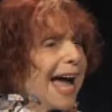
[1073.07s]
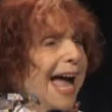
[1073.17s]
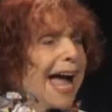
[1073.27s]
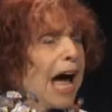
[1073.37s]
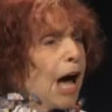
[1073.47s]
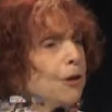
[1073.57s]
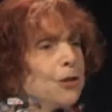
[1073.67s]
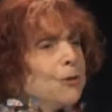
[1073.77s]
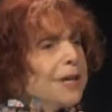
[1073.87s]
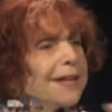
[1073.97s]
How do
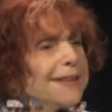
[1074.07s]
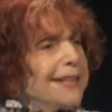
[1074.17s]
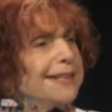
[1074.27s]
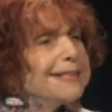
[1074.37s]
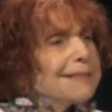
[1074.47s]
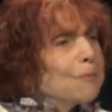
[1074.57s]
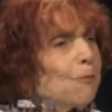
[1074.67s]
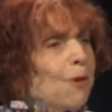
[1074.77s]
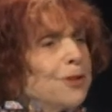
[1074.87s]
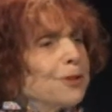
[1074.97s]
you get these
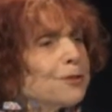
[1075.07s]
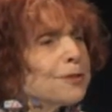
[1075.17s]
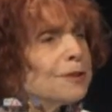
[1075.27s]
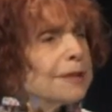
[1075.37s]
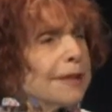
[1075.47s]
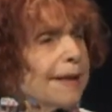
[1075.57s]
wonderful